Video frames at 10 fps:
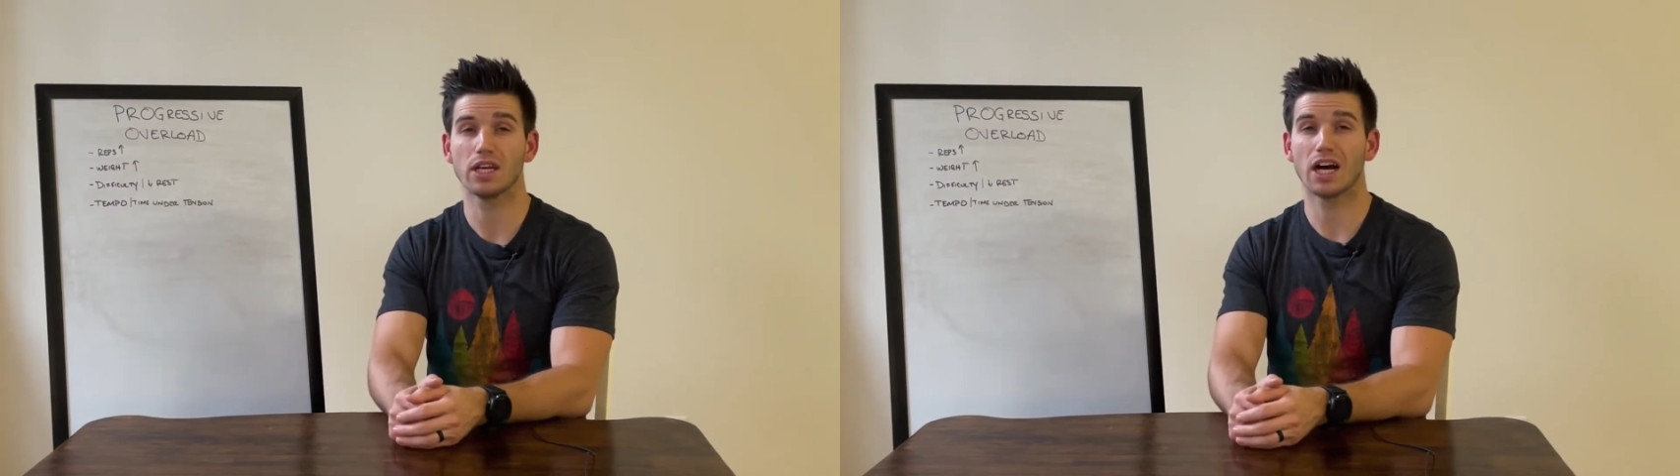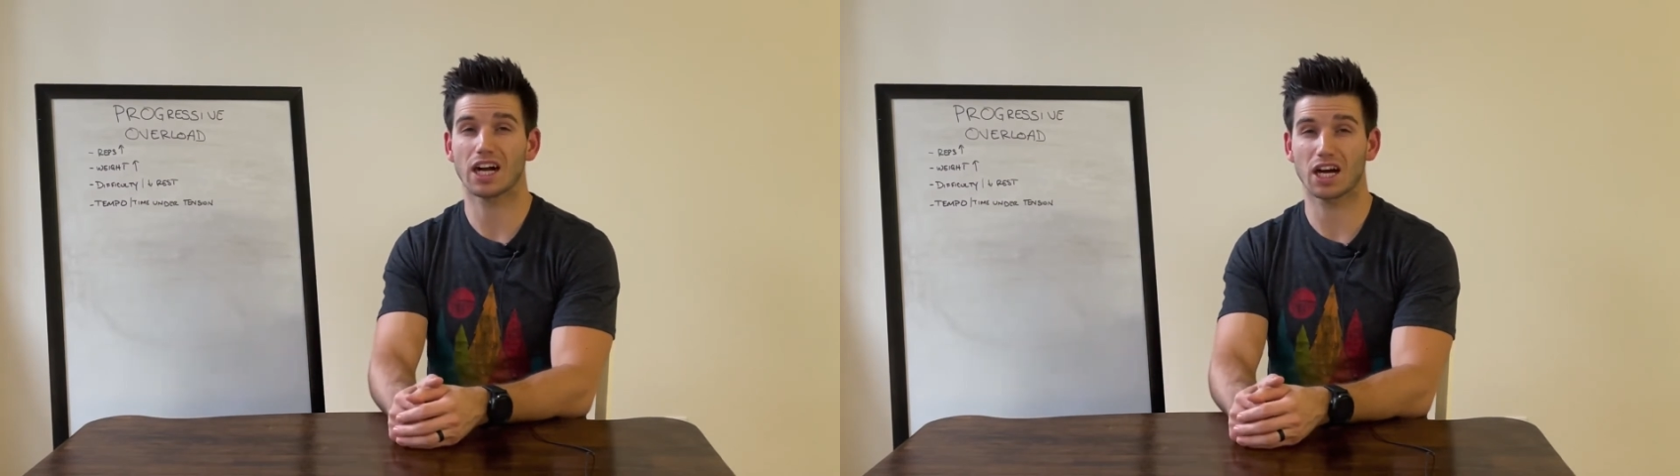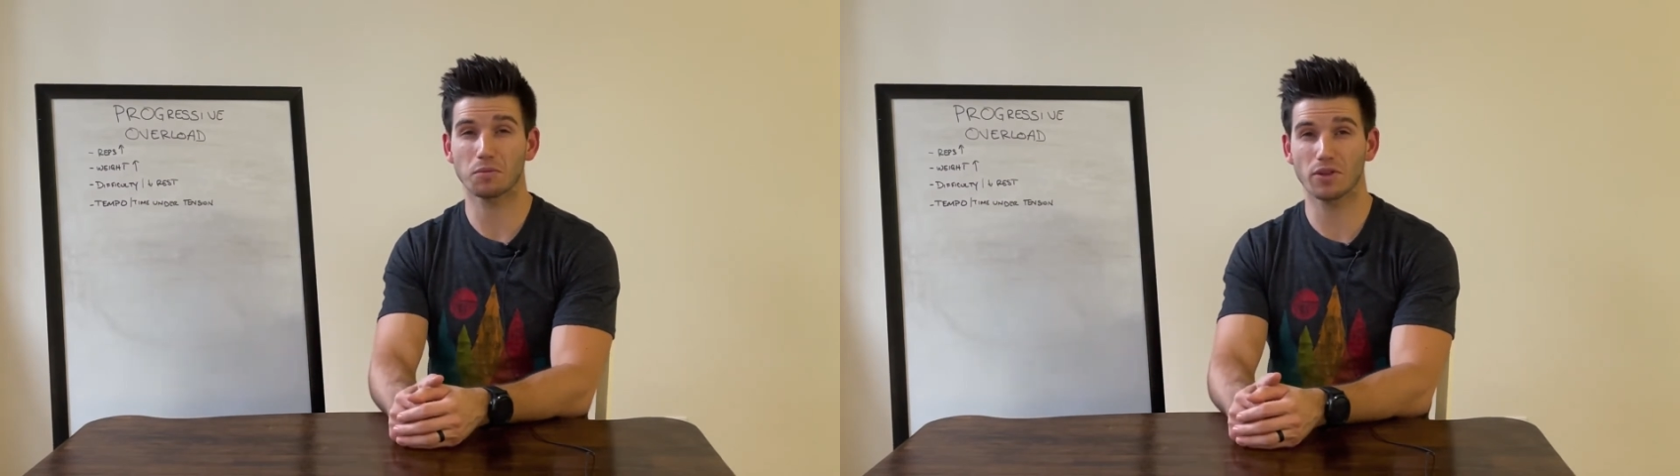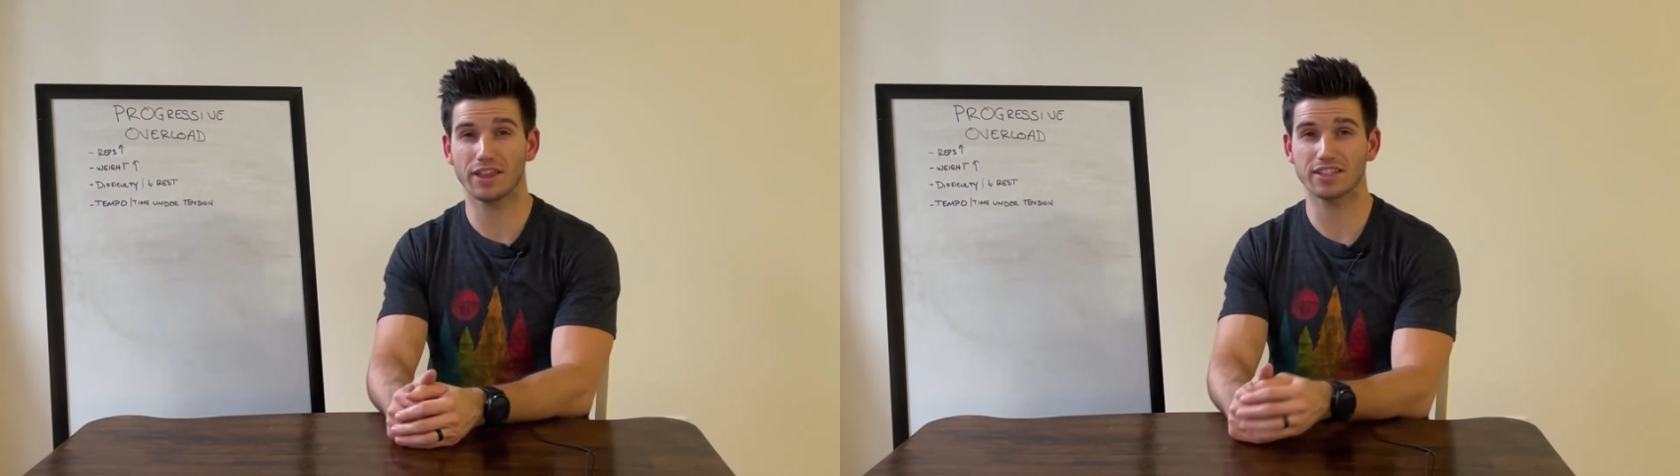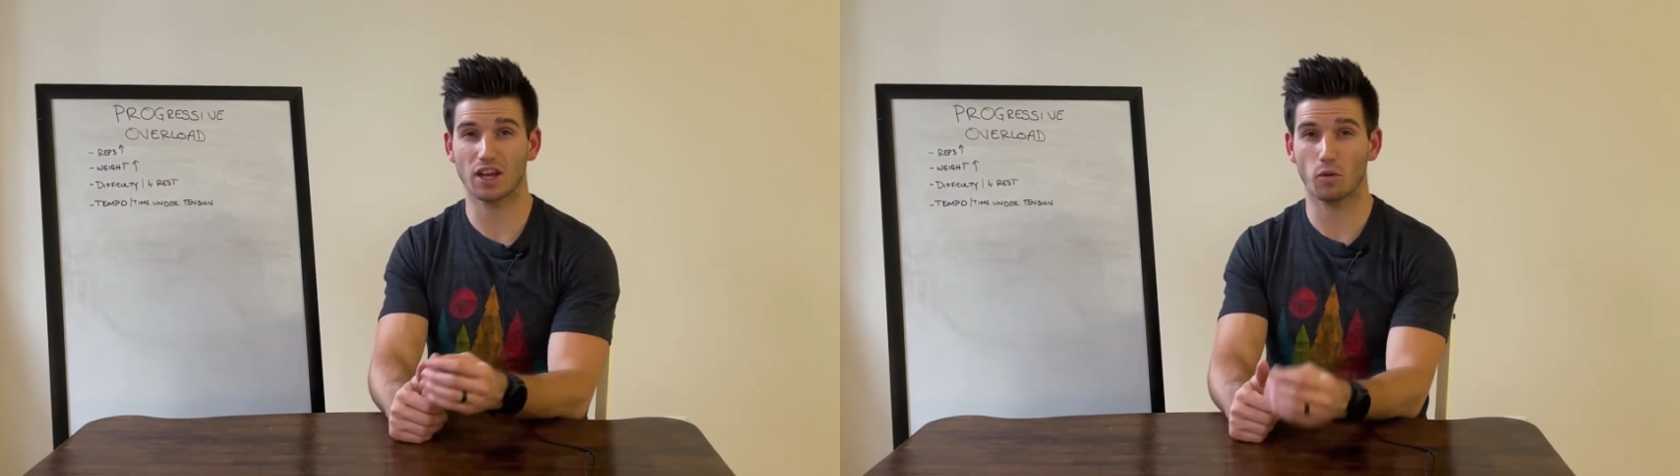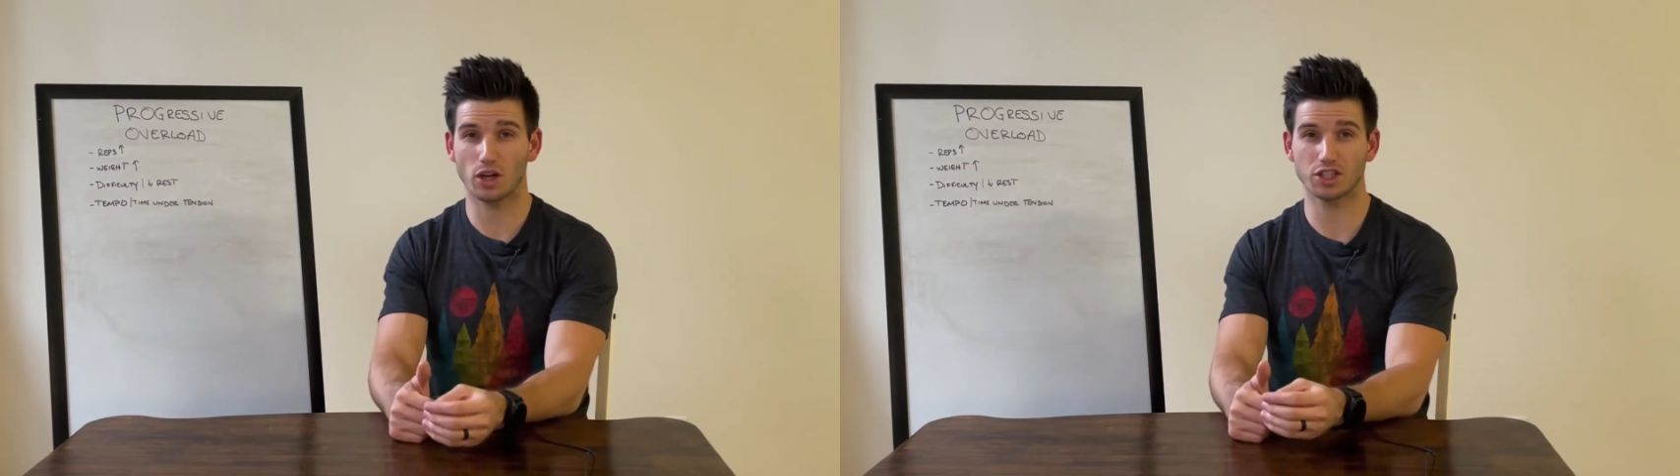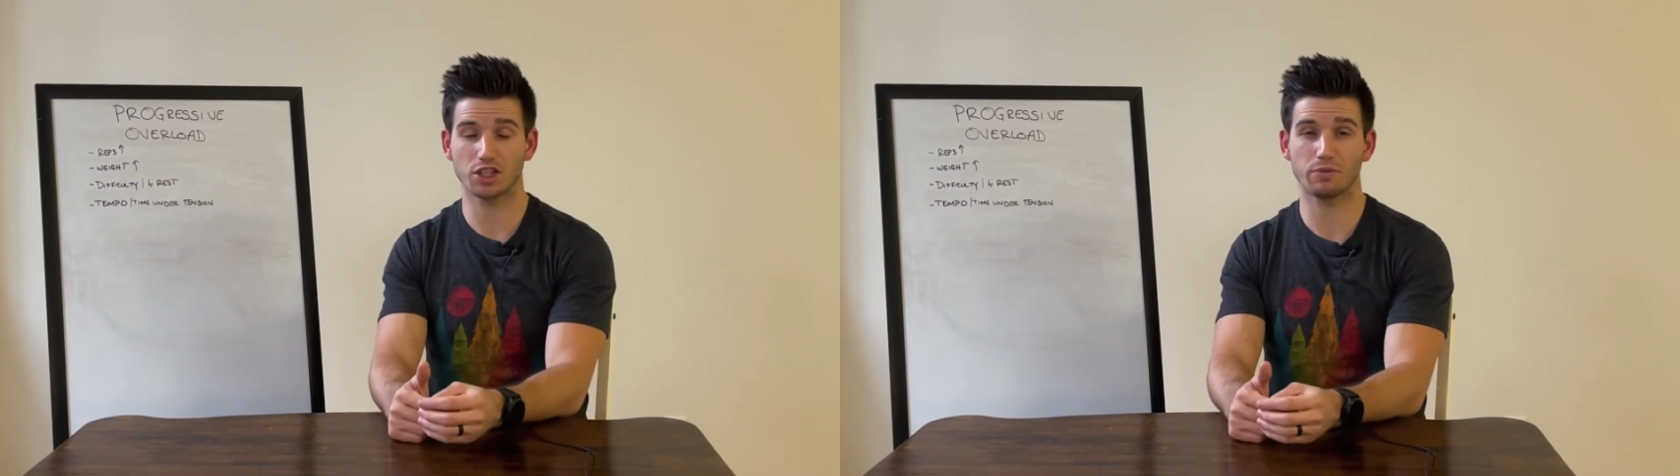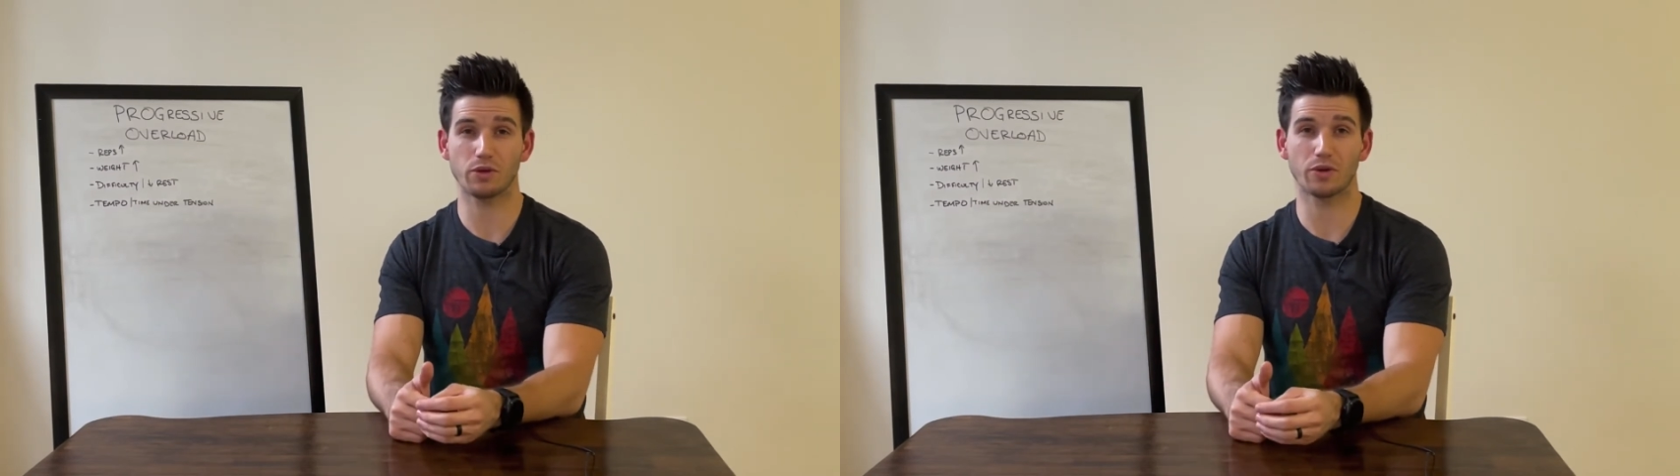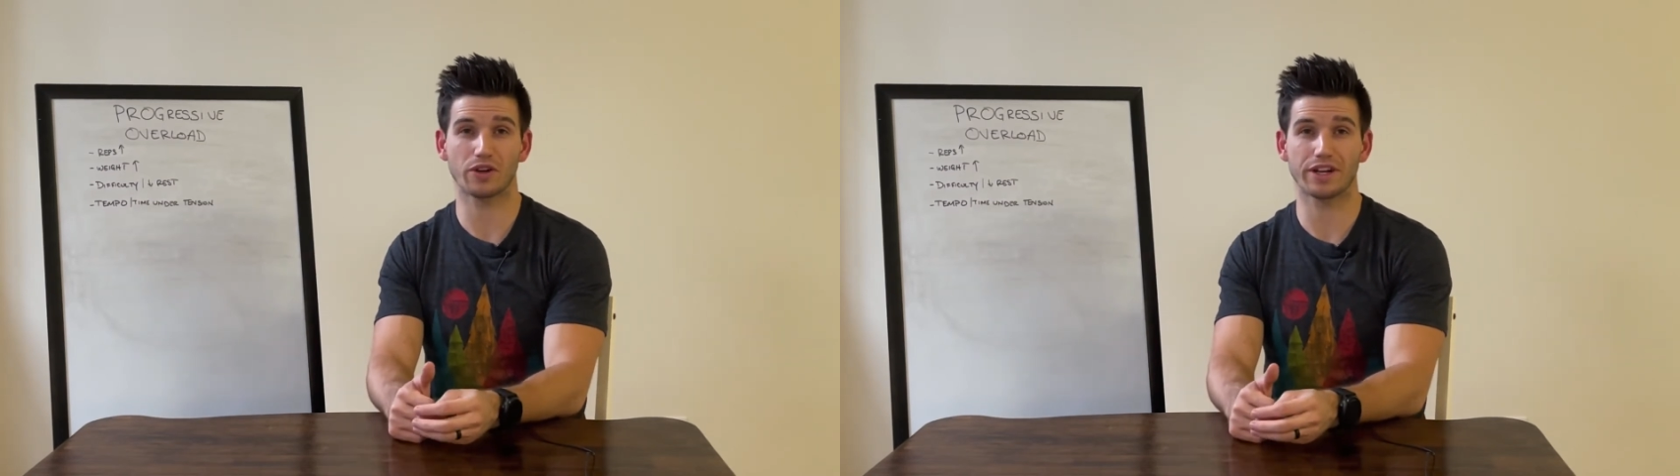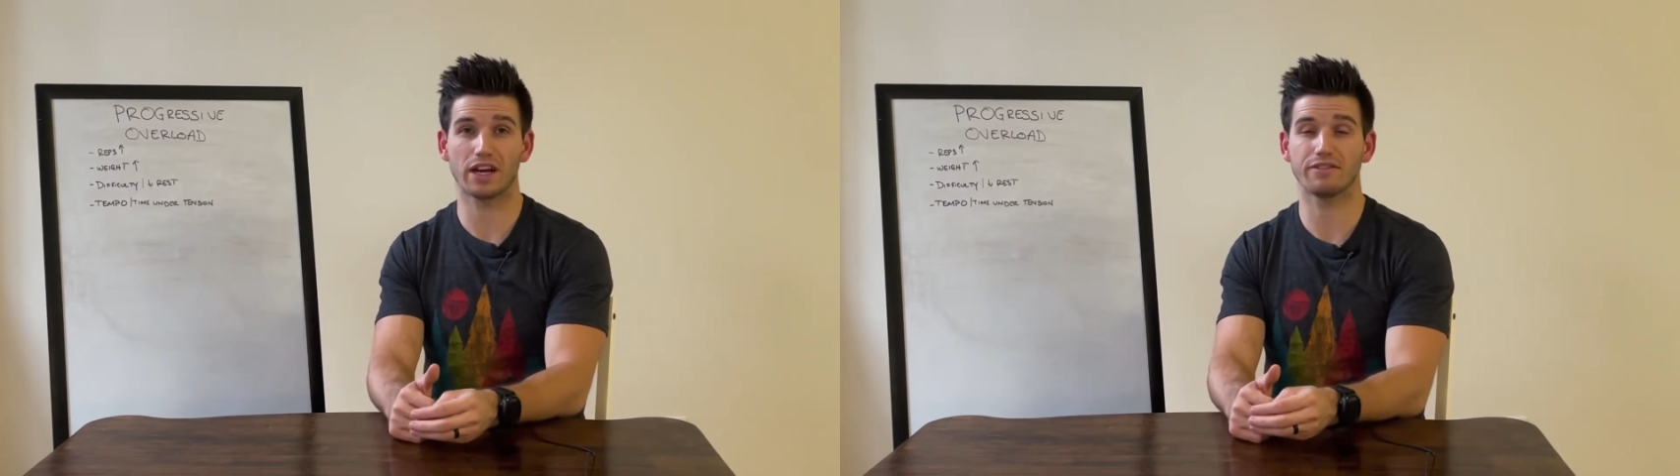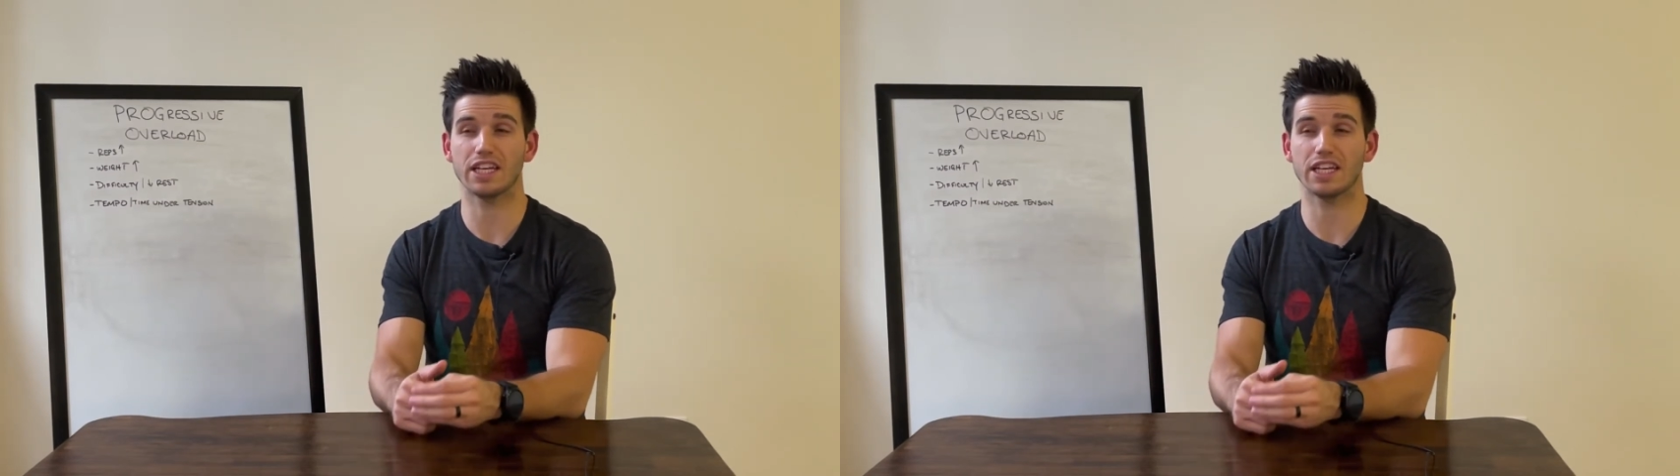A couple things I want you to be wary of